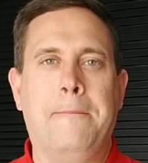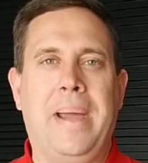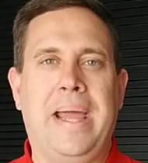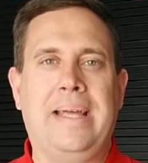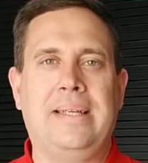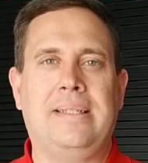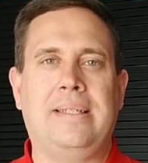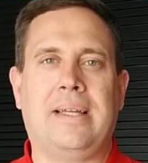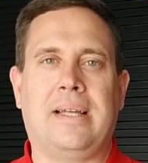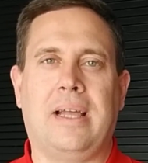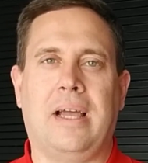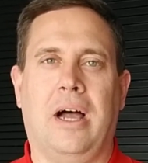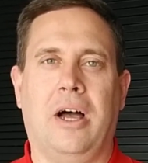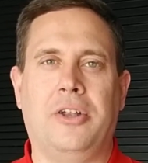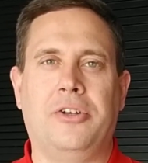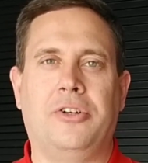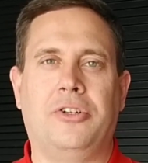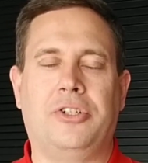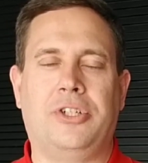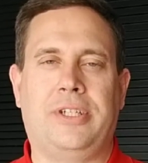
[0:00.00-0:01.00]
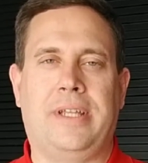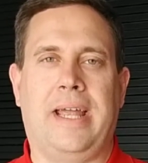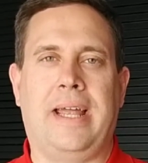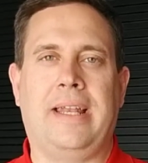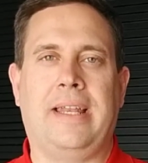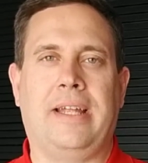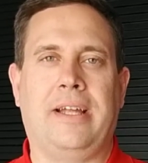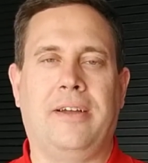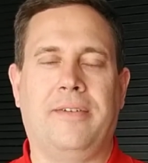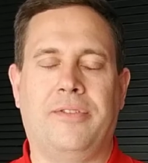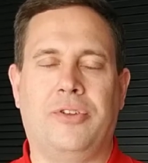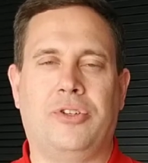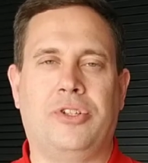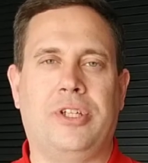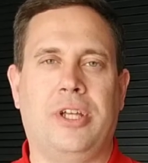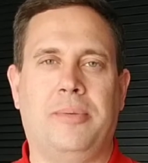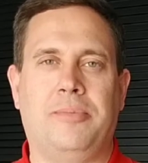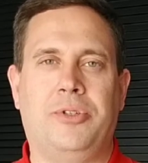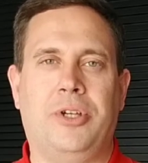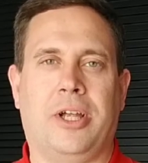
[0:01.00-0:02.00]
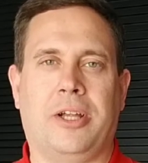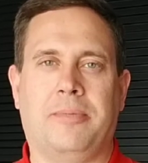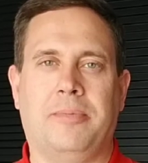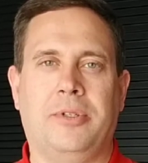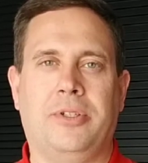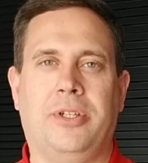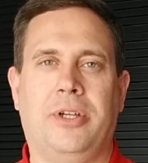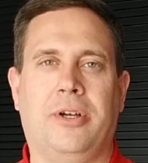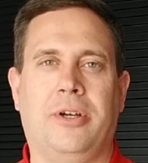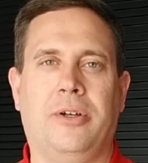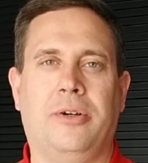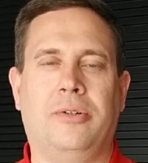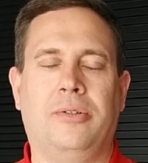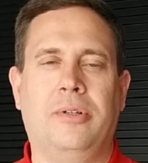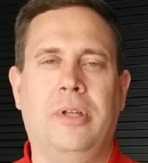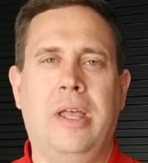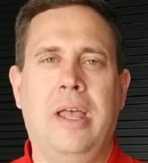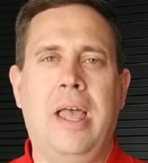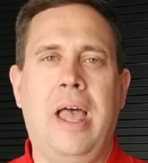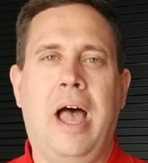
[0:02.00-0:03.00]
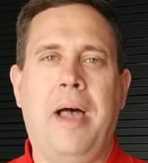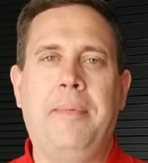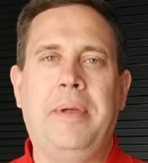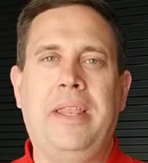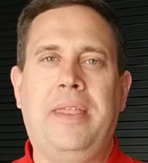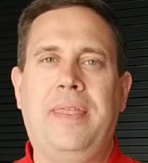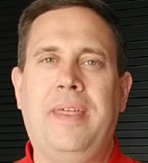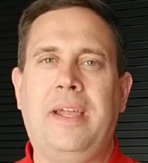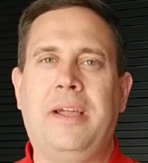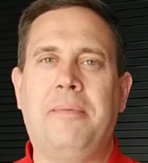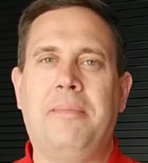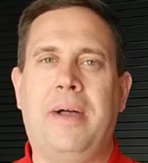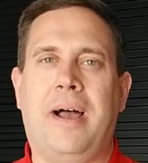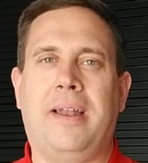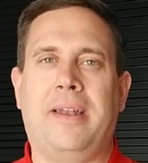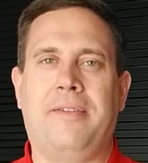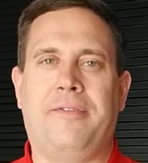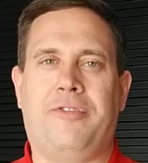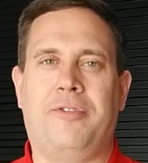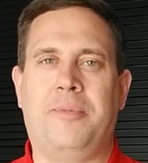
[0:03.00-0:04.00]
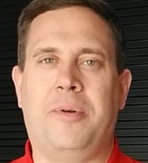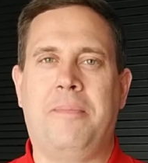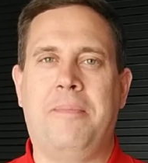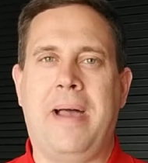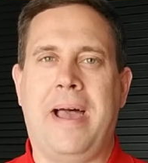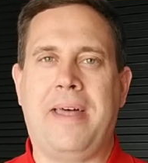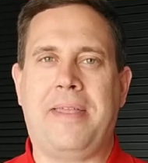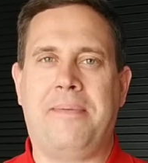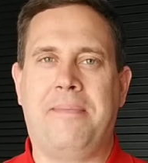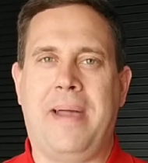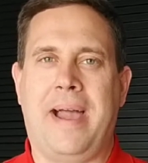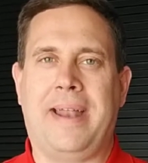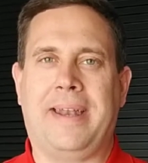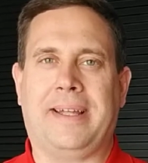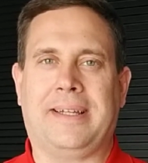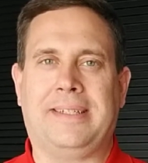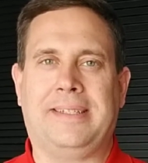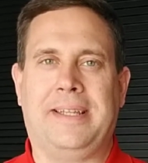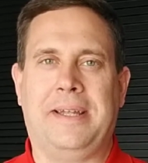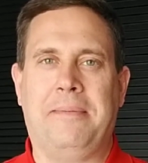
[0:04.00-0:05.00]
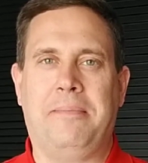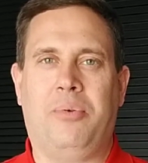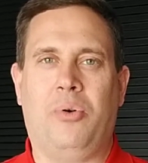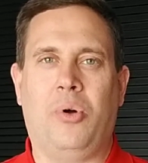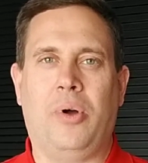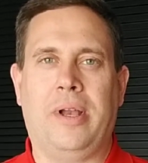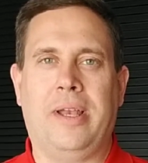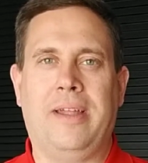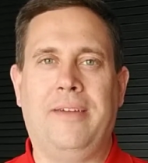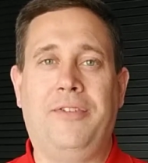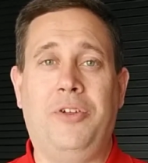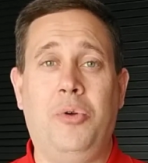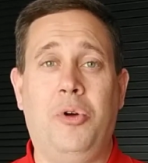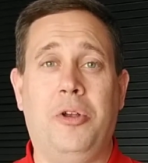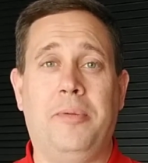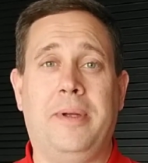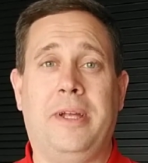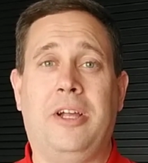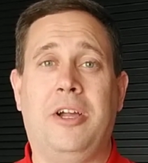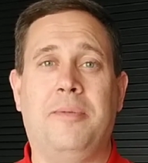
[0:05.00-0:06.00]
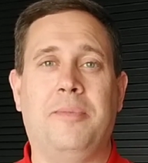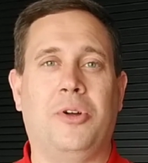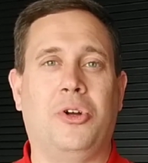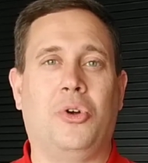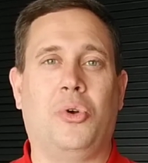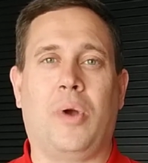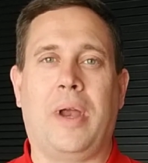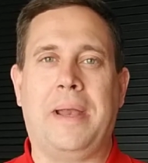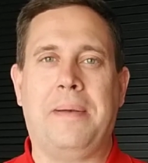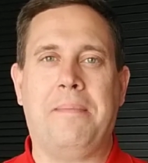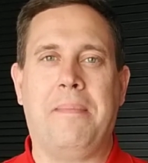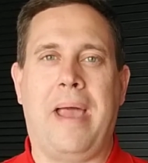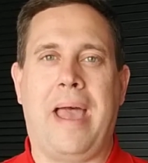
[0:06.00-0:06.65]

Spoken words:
basic understanding of their subject material. I mean, think about it from a mathematics standpoint. If you want to become a great